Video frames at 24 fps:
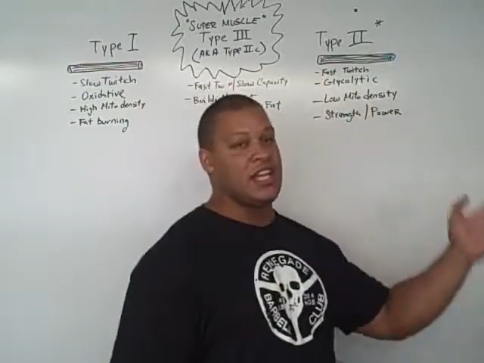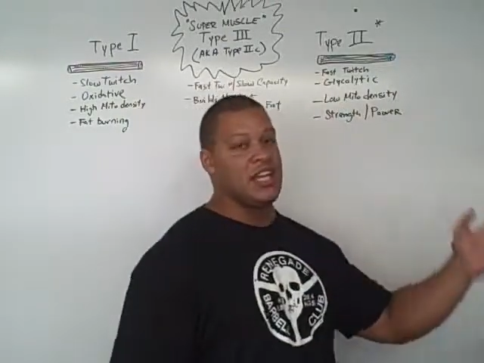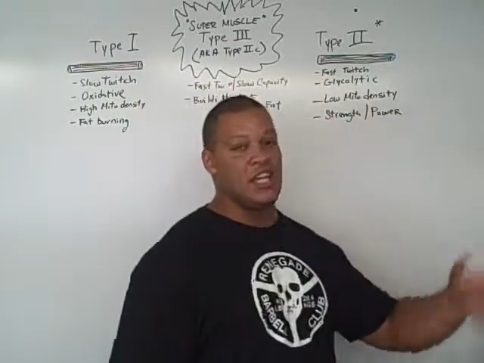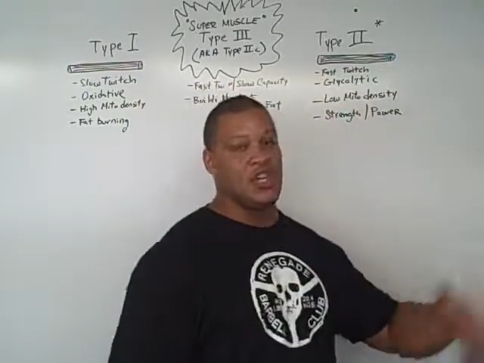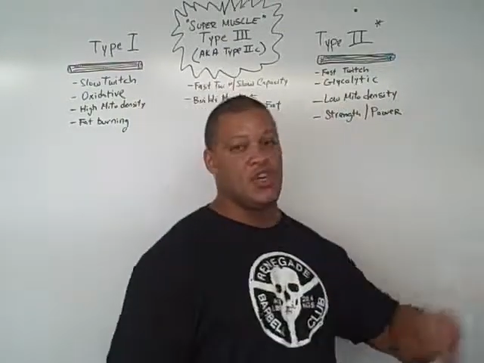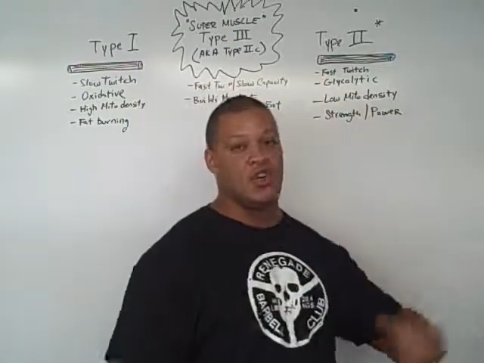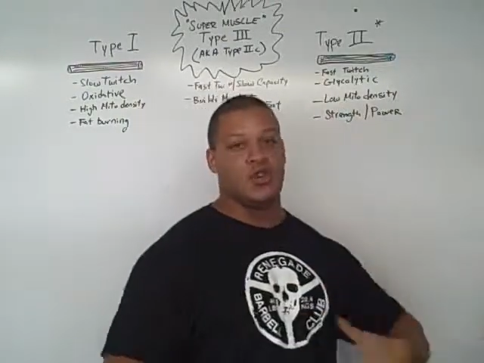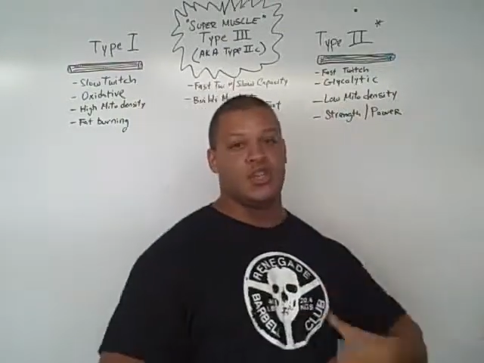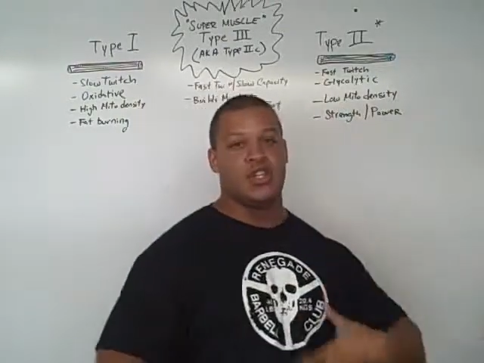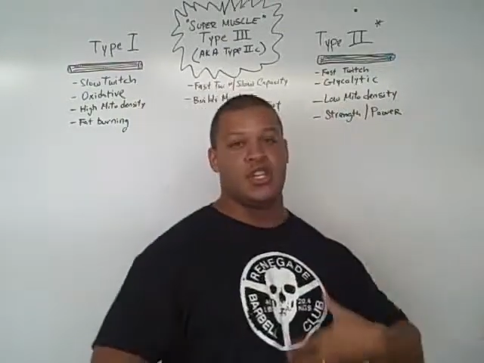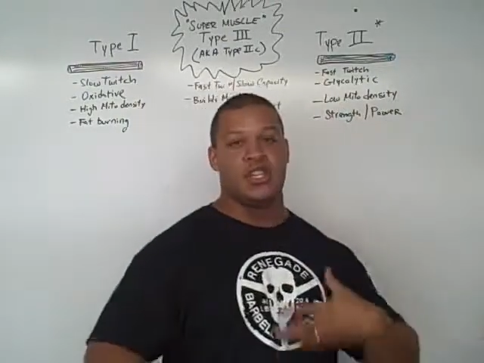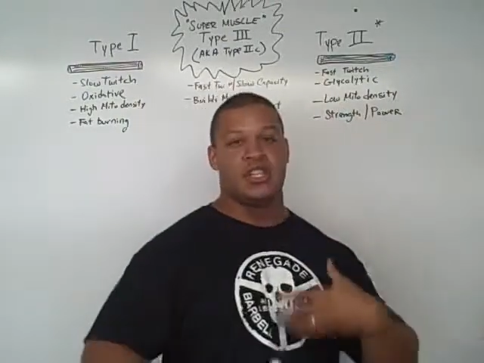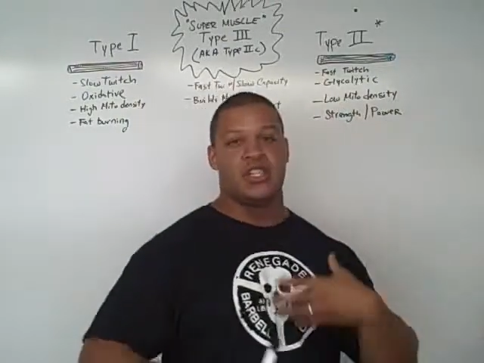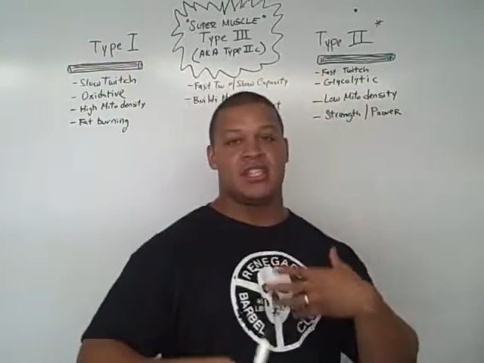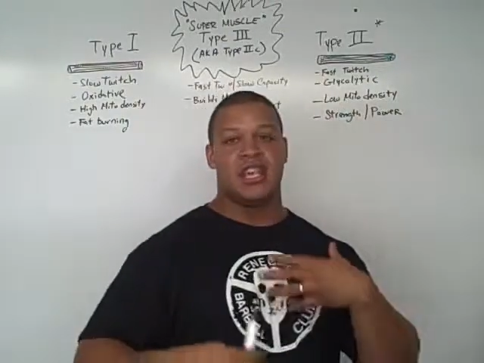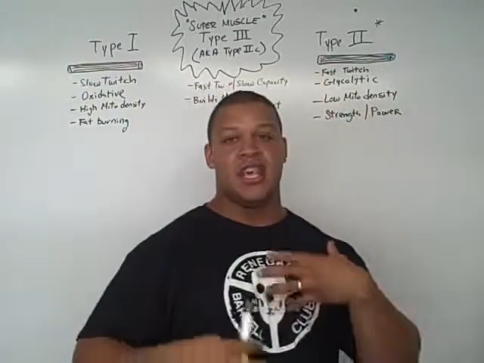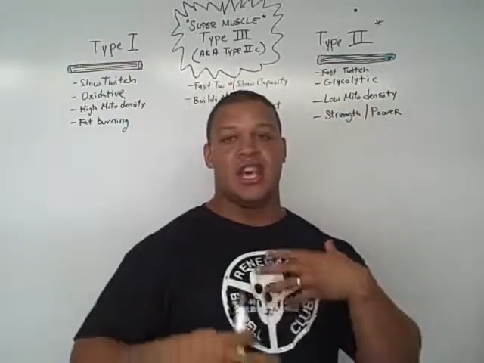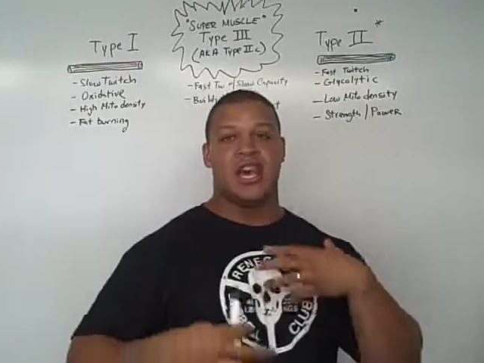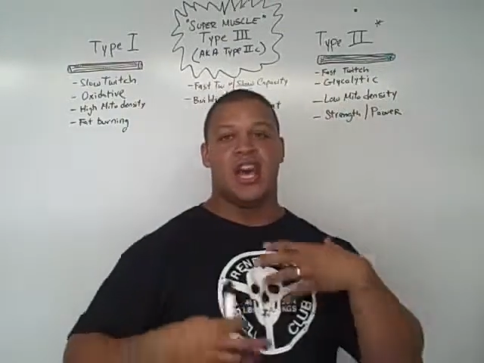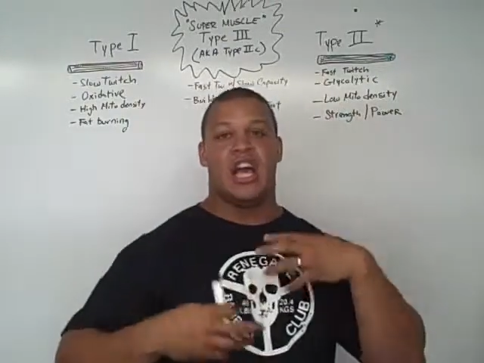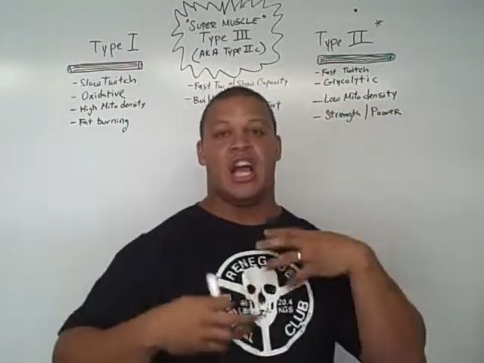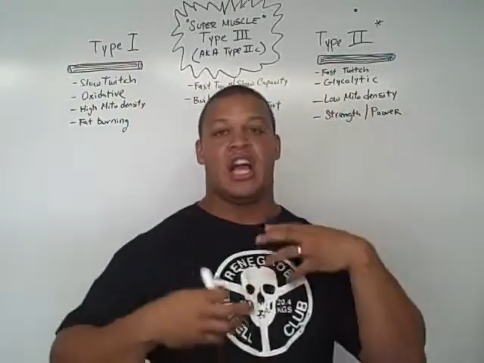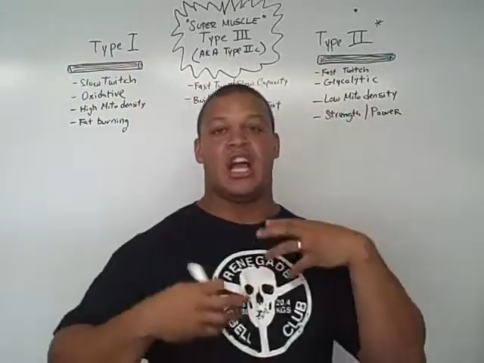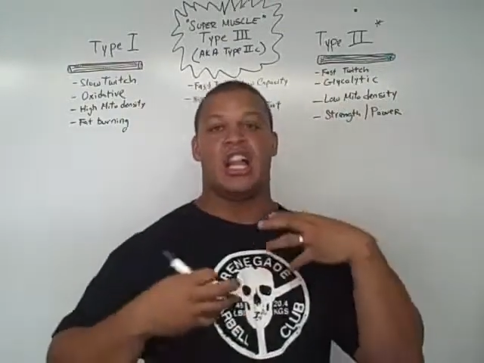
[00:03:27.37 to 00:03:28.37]
It
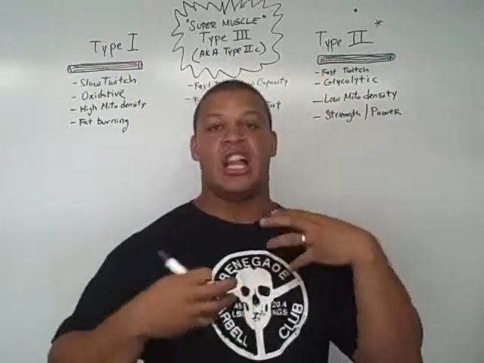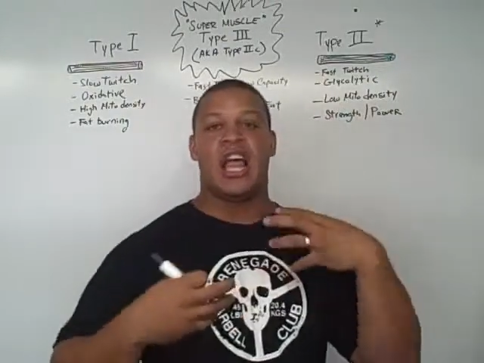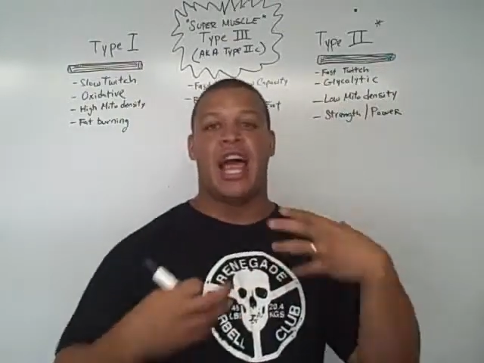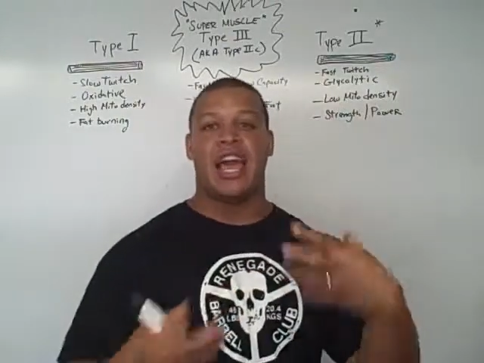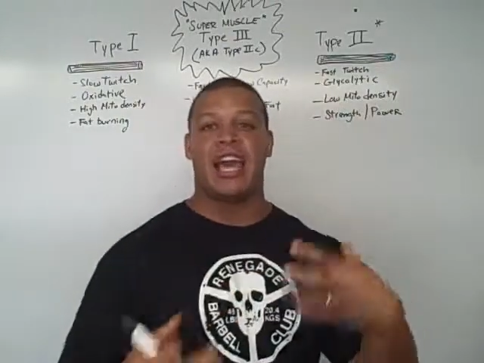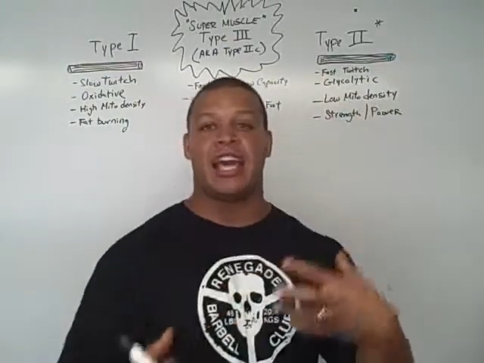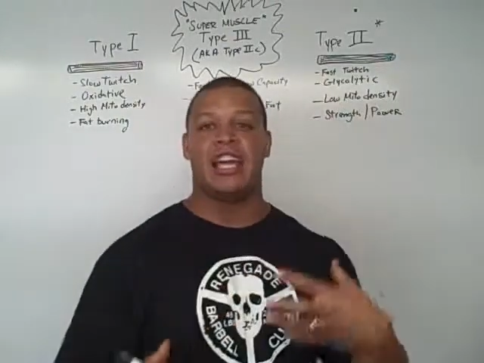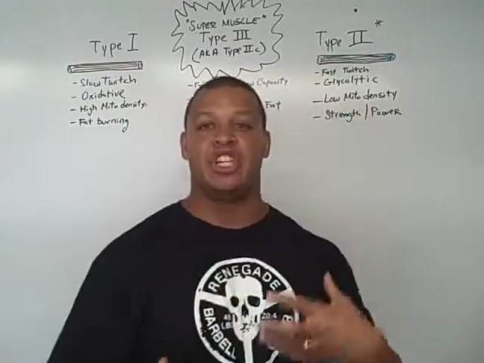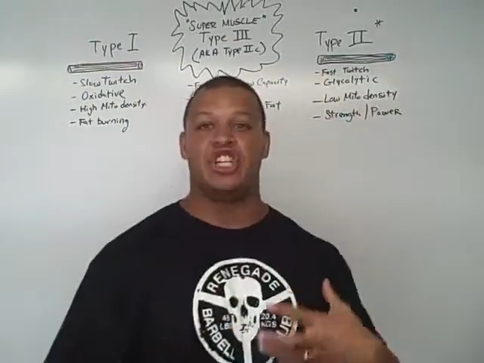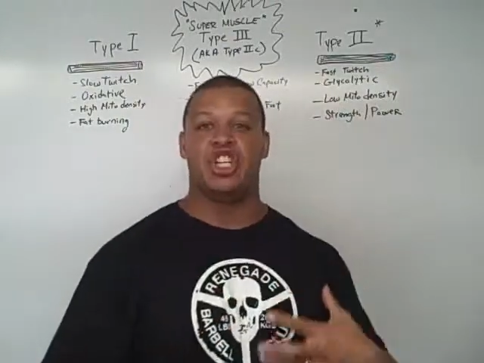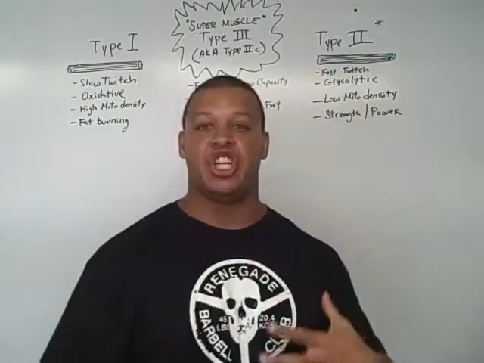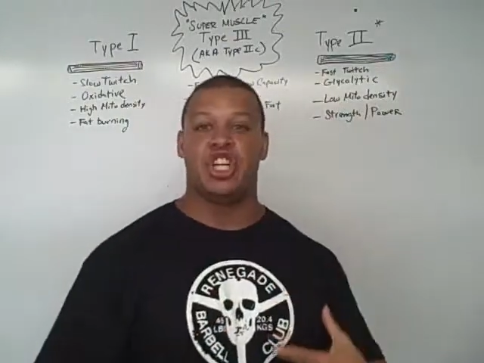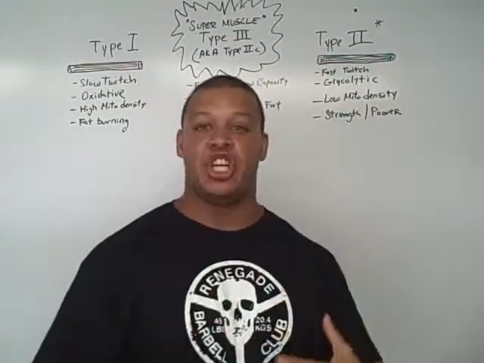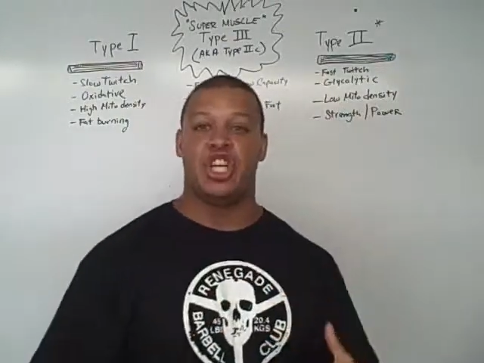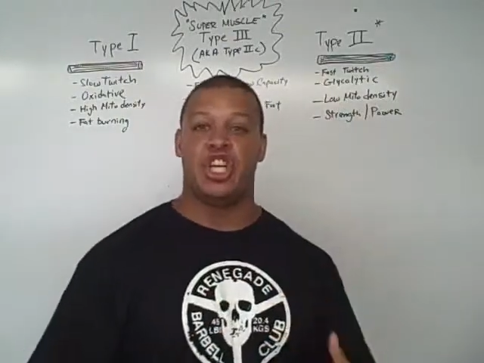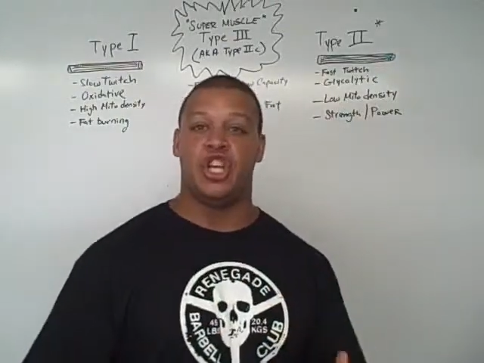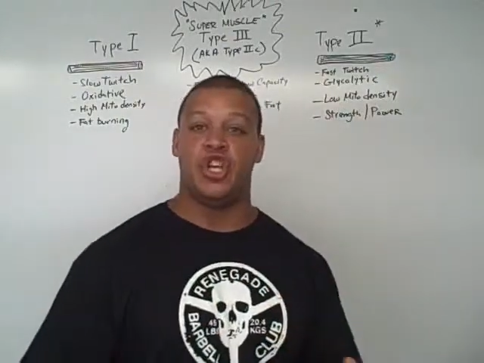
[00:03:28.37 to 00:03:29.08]
uses glycogen.